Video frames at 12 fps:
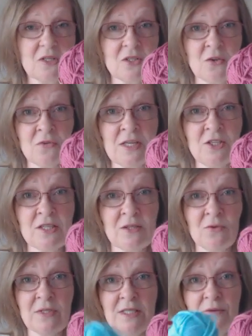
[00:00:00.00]
So they're just
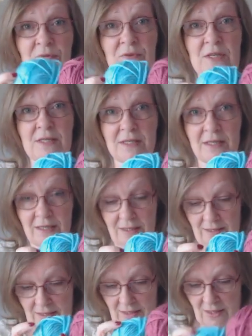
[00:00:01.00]
all the different,
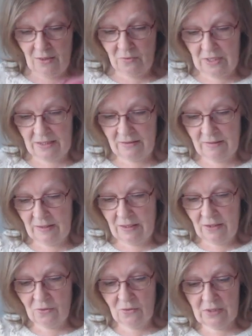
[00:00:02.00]
well,
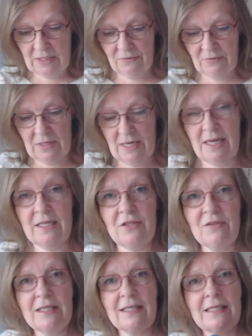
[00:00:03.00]
all the different
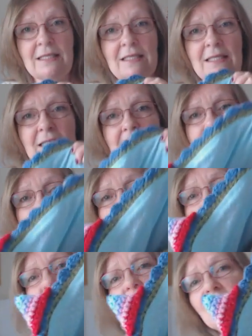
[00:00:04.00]
colours really. It's easier
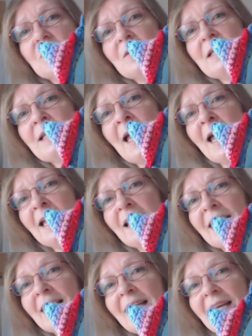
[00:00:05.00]
to show you in there.
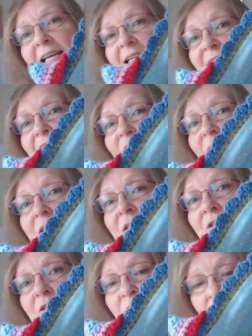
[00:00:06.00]
So I'm
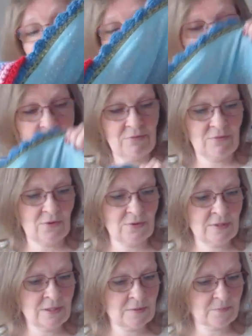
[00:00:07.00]
going to do the
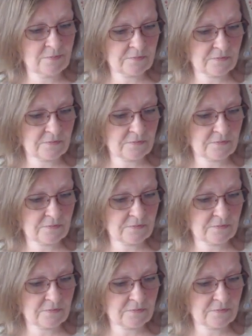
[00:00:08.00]
chevrons,